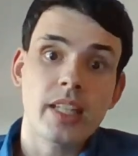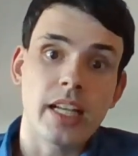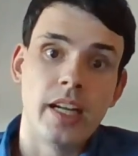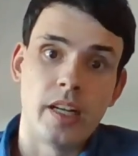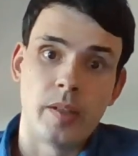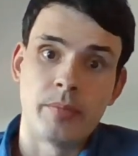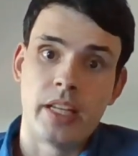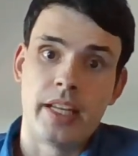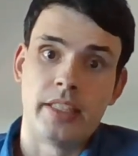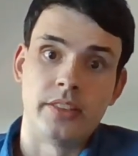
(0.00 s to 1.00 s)

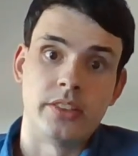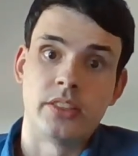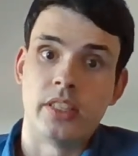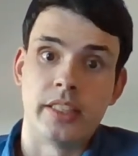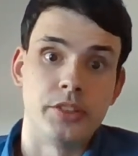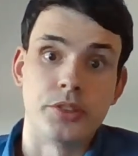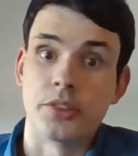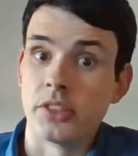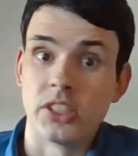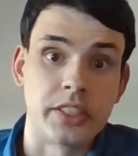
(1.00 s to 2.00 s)
And I know
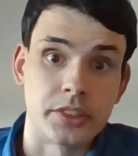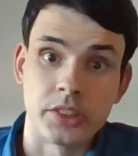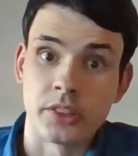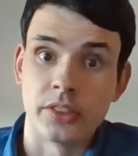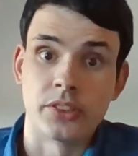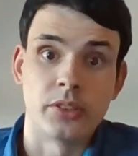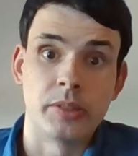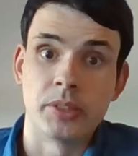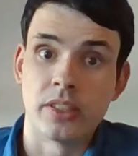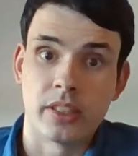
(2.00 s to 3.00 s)
Judy Singer is going
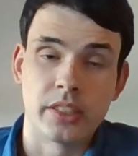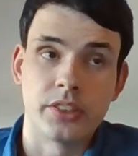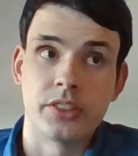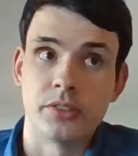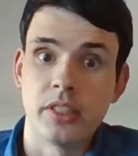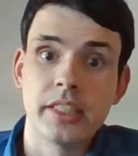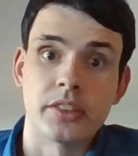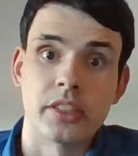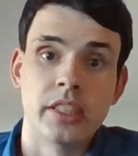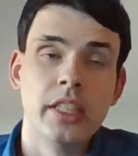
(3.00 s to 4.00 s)
to be talking to you
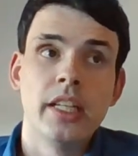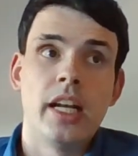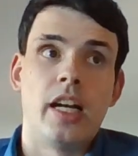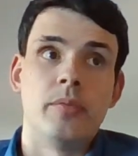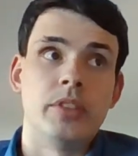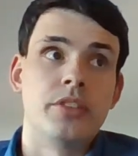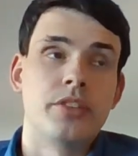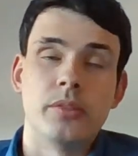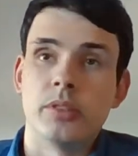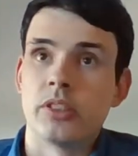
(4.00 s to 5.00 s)
later, and
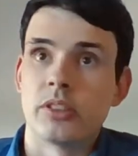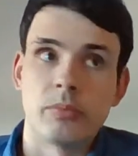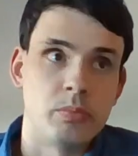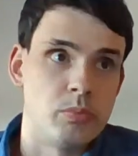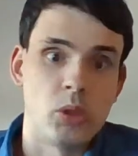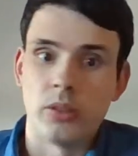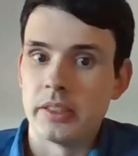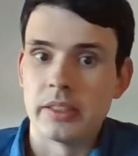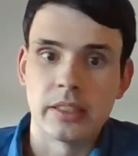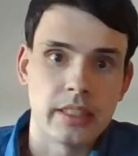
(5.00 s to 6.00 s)
she was pulling
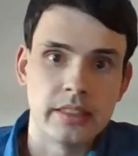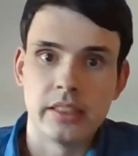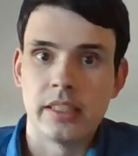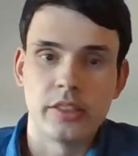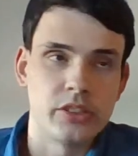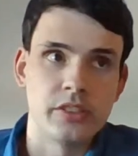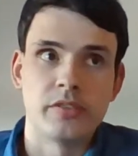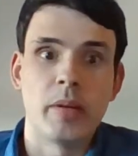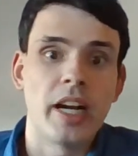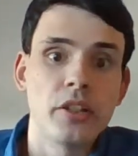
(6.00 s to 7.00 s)
this idea out
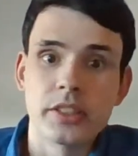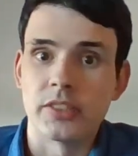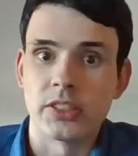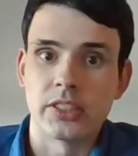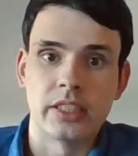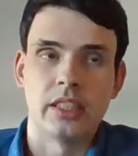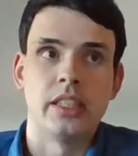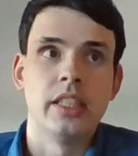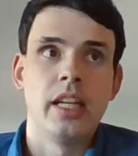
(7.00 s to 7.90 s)
of biodiversity,